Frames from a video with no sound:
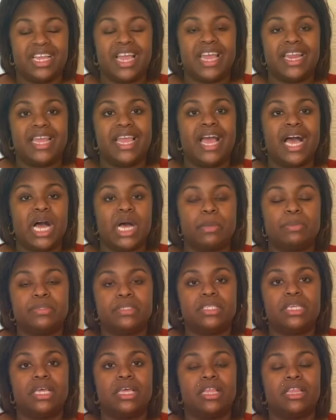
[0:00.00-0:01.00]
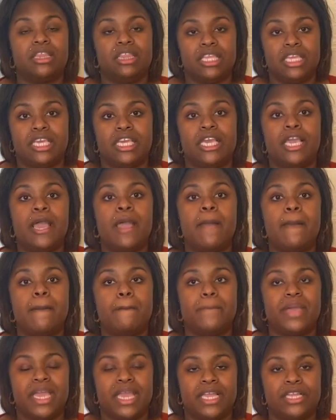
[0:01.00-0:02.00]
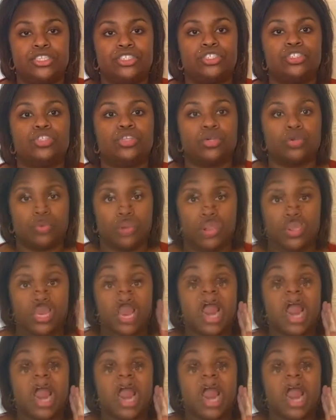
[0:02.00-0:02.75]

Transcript: and it helps the page to grow.